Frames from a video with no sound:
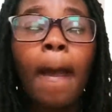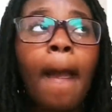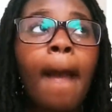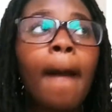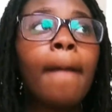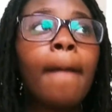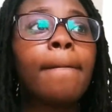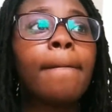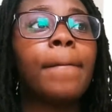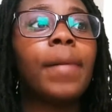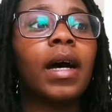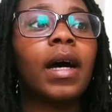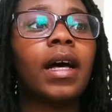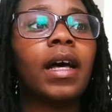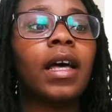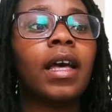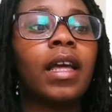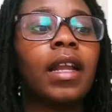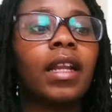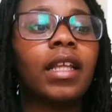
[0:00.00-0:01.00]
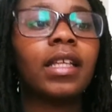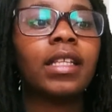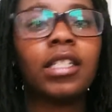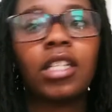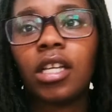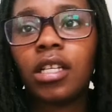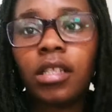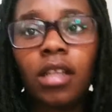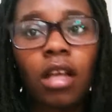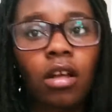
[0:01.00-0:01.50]
but it's
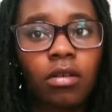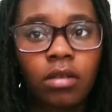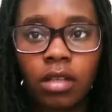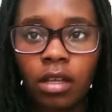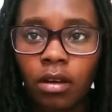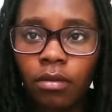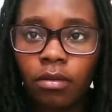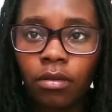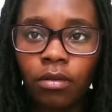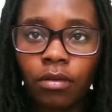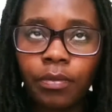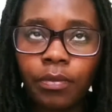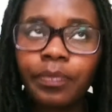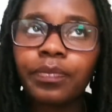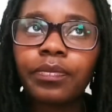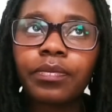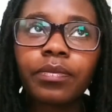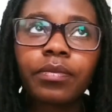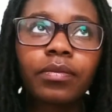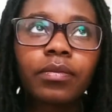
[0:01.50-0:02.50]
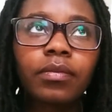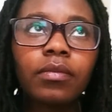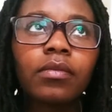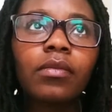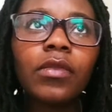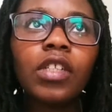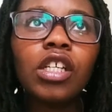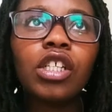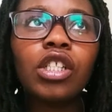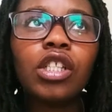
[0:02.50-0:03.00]
just a hotel room.
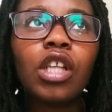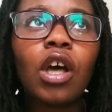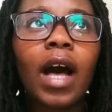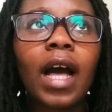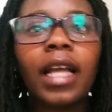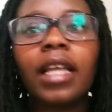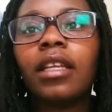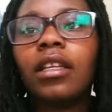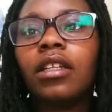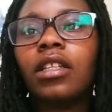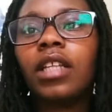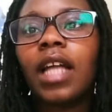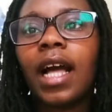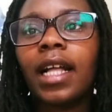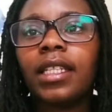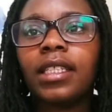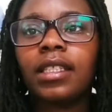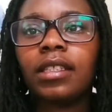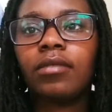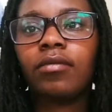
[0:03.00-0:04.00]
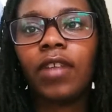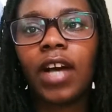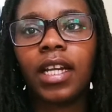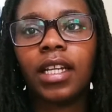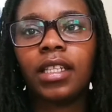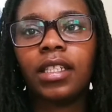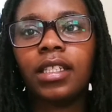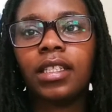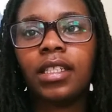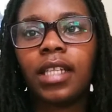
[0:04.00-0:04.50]
So I
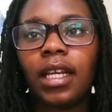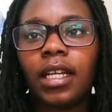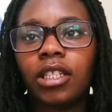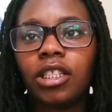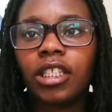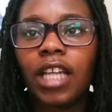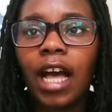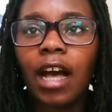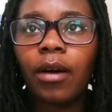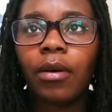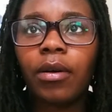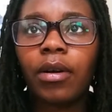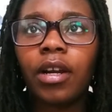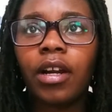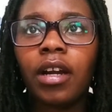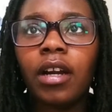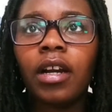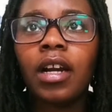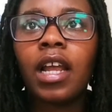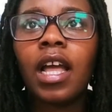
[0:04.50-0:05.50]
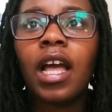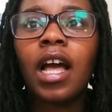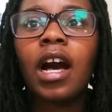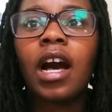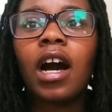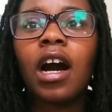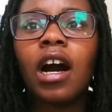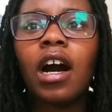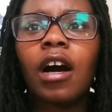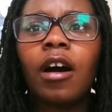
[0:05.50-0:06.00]
finally take a shower.
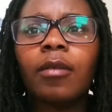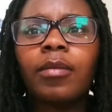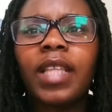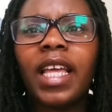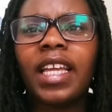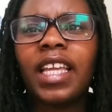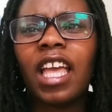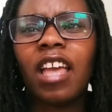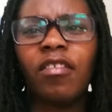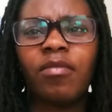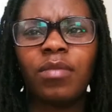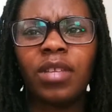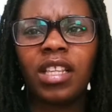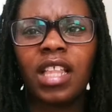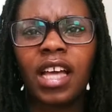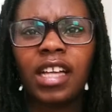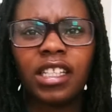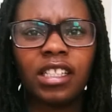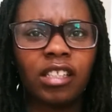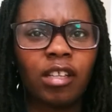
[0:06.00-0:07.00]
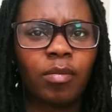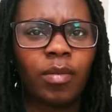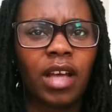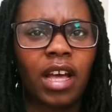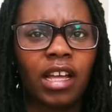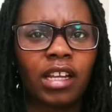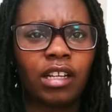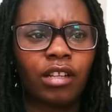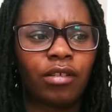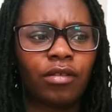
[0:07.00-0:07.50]
They gave me like some
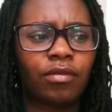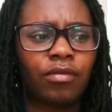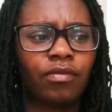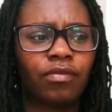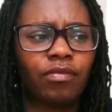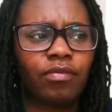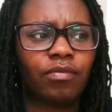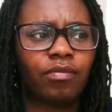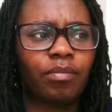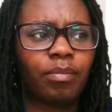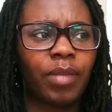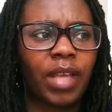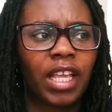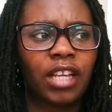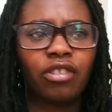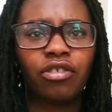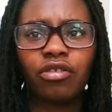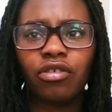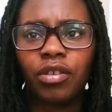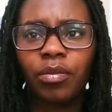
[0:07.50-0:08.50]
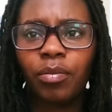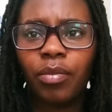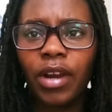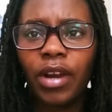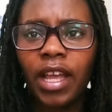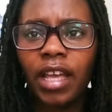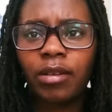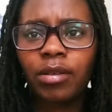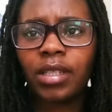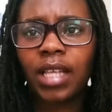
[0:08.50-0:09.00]
kind of pastry
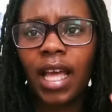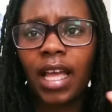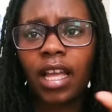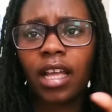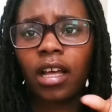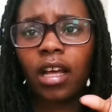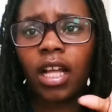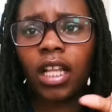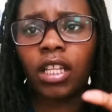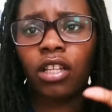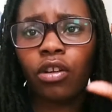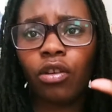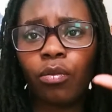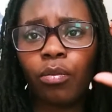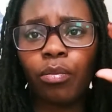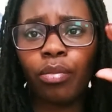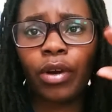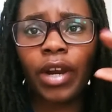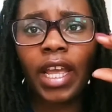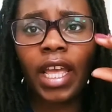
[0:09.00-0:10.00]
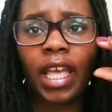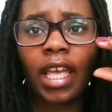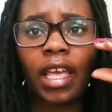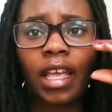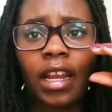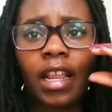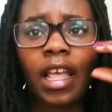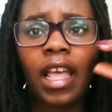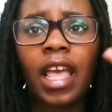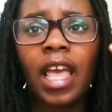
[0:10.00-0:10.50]
bread. It was like a little bread,
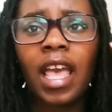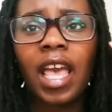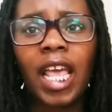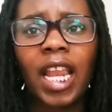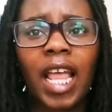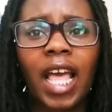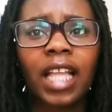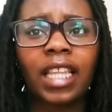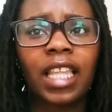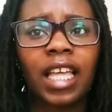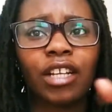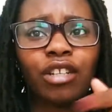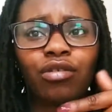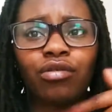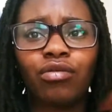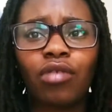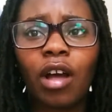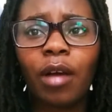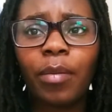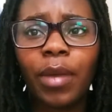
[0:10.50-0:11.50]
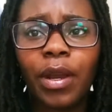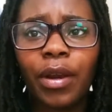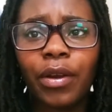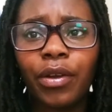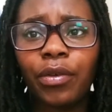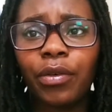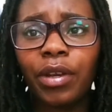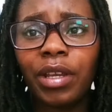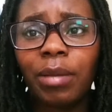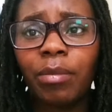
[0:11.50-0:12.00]
and it had like strawberry
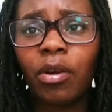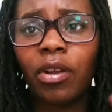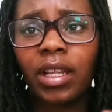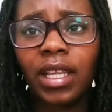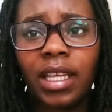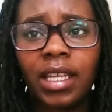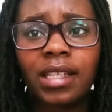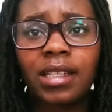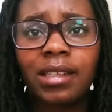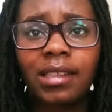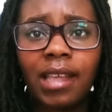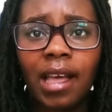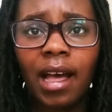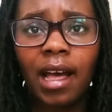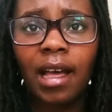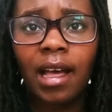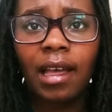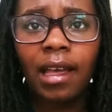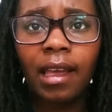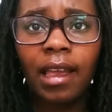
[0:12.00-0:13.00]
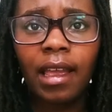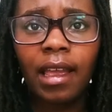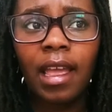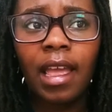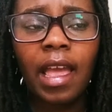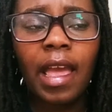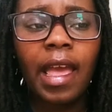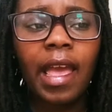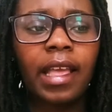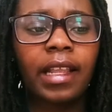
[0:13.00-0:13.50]
cream on the inside.
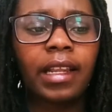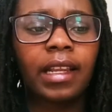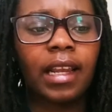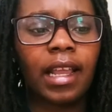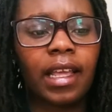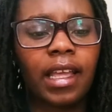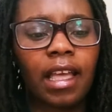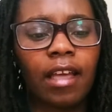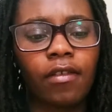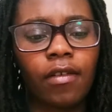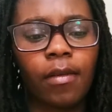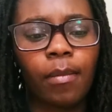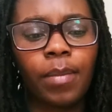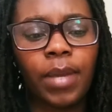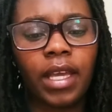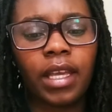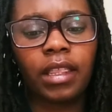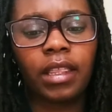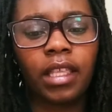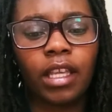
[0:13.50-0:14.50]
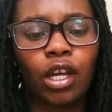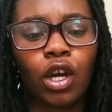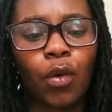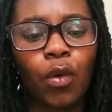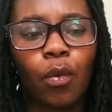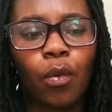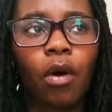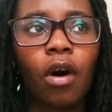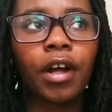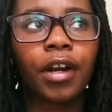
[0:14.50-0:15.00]
And then they gave a big thing of
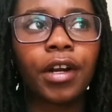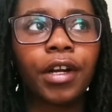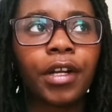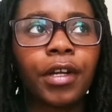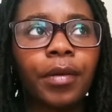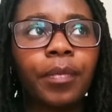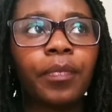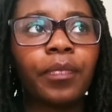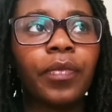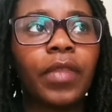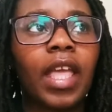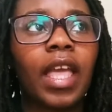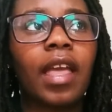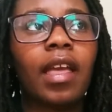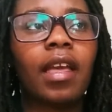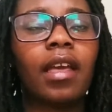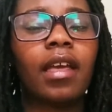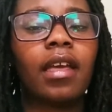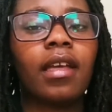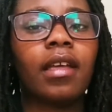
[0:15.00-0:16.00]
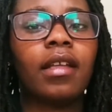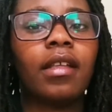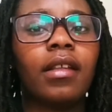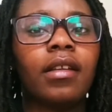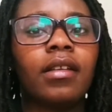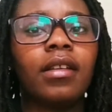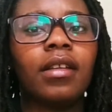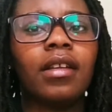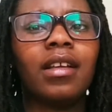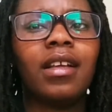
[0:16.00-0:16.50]
water and
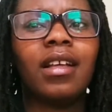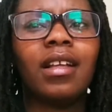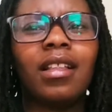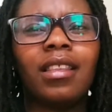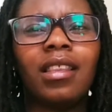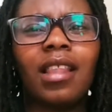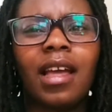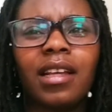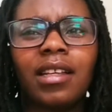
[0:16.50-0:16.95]
like